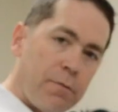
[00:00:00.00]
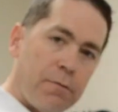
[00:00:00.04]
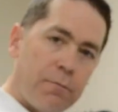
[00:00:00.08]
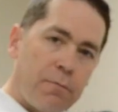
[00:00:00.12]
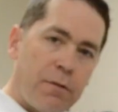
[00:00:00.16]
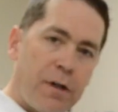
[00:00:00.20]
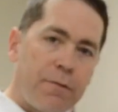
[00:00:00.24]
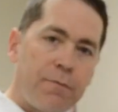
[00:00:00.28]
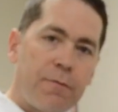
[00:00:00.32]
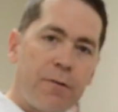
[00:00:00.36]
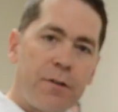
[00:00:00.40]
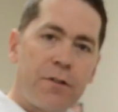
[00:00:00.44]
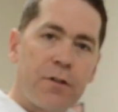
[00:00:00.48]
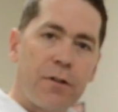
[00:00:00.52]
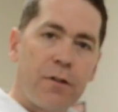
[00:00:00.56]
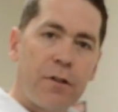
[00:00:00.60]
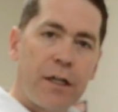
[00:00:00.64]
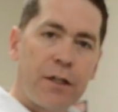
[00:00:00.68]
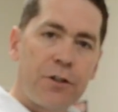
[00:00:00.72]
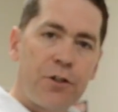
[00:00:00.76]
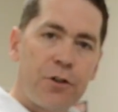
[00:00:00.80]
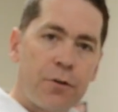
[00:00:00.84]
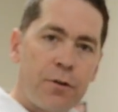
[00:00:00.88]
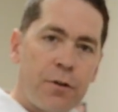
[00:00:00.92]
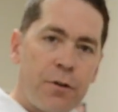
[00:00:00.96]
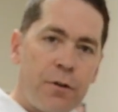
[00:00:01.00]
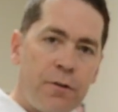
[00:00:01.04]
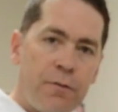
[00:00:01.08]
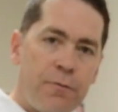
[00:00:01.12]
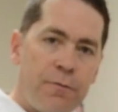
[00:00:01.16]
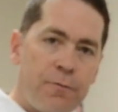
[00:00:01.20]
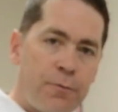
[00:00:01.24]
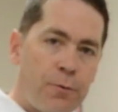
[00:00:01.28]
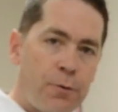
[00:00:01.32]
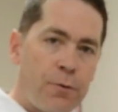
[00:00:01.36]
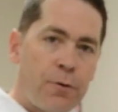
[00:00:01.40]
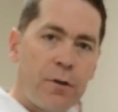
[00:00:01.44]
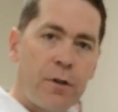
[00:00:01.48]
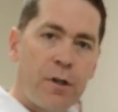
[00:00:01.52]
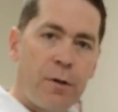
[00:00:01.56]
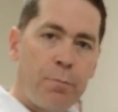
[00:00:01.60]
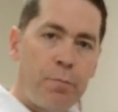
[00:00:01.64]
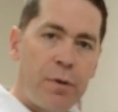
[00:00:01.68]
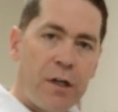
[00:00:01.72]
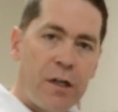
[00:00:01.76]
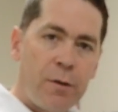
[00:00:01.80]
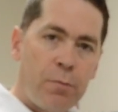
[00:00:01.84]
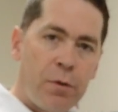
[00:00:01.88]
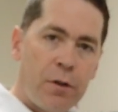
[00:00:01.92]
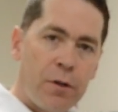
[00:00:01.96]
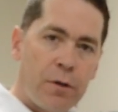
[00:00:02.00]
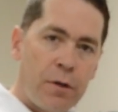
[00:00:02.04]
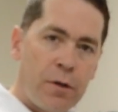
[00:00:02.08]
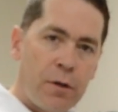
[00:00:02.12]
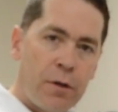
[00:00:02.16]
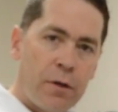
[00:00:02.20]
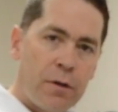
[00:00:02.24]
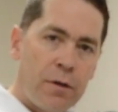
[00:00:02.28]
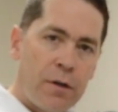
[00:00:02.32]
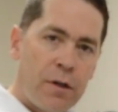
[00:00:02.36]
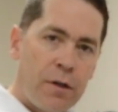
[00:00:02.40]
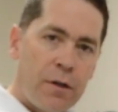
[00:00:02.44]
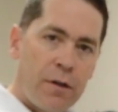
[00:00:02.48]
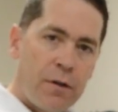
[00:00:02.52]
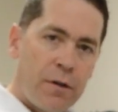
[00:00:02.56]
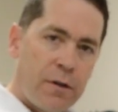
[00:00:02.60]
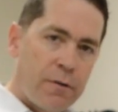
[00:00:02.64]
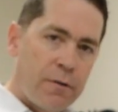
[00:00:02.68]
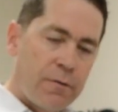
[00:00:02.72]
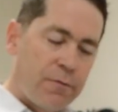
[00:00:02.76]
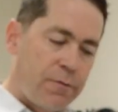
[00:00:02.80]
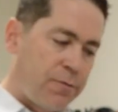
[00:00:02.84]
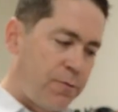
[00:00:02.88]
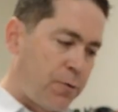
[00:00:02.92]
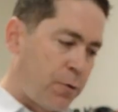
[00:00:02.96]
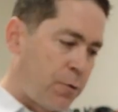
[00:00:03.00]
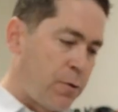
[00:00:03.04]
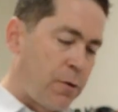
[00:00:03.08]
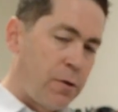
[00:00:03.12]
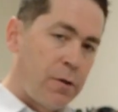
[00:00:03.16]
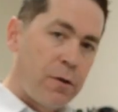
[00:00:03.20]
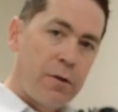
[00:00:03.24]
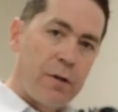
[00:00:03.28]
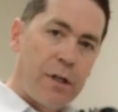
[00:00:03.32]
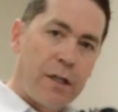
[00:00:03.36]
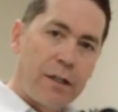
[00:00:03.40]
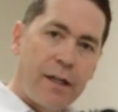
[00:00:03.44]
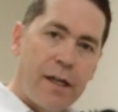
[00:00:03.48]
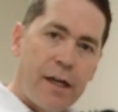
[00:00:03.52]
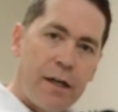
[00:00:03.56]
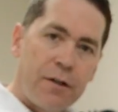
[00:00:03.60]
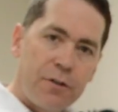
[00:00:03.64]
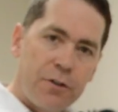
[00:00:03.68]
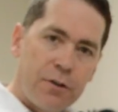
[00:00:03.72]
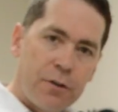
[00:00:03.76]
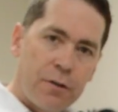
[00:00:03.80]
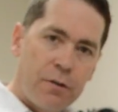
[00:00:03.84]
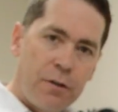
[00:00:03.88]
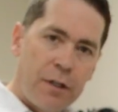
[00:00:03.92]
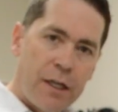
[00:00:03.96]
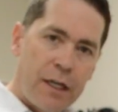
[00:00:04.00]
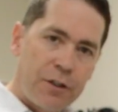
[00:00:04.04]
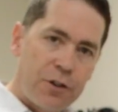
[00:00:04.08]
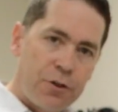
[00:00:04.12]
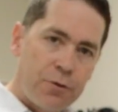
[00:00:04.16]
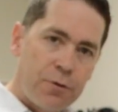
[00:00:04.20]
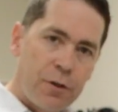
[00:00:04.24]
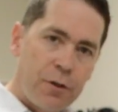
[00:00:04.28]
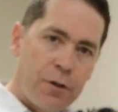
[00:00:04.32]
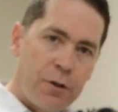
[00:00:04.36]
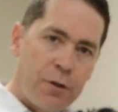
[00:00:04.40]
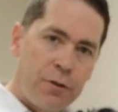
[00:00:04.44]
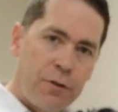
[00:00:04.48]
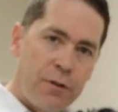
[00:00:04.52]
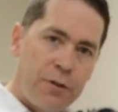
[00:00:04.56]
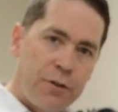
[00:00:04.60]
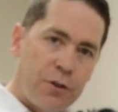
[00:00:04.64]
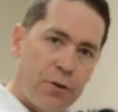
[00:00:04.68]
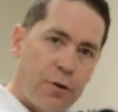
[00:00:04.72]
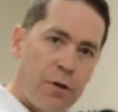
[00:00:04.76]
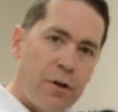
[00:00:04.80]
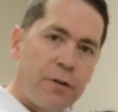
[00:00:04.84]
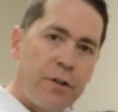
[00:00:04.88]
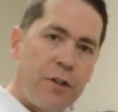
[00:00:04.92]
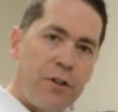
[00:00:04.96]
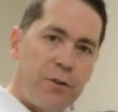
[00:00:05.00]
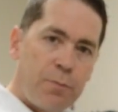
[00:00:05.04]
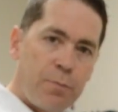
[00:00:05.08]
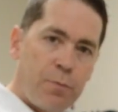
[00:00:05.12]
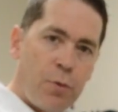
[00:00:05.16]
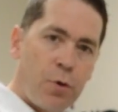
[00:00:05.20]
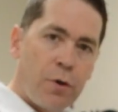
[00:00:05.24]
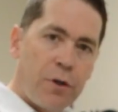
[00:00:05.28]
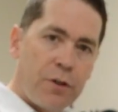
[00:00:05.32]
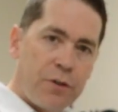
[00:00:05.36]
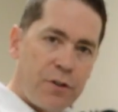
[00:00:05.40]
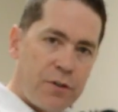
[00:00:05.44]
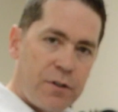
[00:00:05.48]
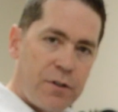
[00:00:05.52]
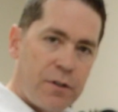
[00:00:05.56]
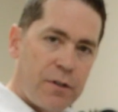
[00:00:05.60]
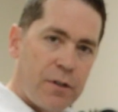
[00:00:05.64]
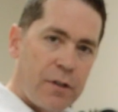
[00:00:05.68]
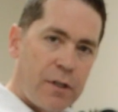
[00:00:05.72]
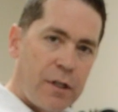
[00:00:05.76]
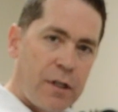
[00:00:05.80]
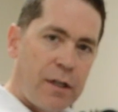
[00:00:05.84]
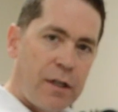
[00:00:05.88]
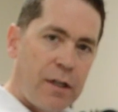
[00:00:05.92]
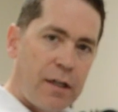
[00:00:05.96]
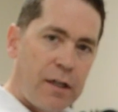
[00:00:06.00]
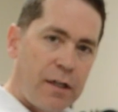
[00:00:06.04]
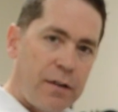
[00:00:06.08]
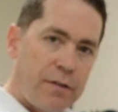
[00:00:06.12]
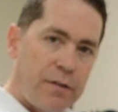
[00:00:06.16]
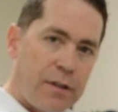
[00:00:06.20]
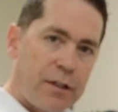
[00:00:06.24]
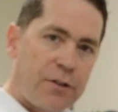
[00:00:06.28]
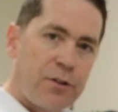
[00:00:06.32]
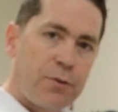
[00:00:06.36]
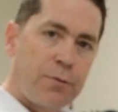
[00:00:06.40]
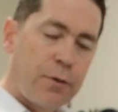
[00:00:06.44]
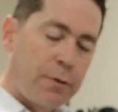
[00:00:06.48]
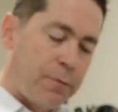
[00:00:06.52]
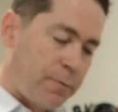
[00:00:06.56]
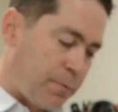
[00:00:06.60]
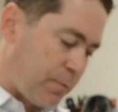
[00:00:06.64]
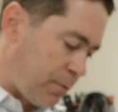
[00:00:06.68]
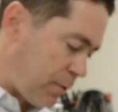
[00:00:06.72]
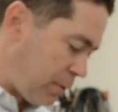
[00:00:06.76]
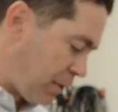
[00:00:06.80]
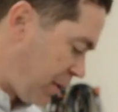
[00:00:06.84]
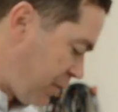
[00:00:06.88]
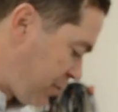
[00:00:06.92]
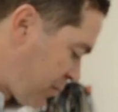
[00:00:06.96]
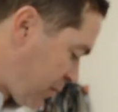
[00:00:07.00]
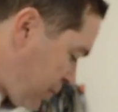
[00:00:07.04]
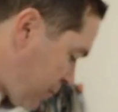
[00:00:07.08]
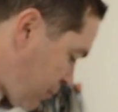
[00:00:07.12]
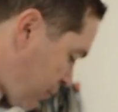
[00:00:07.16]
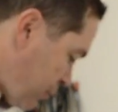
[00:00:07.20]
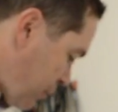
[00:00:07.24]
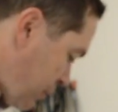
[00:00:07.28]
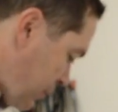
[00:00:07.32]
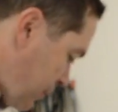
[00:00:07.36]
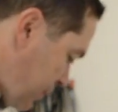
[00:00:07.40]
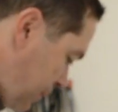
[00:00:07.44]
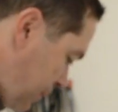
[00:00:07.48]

reference electrode, for a bubbler, for a counter electrode. So all these ports, that's what we're using for.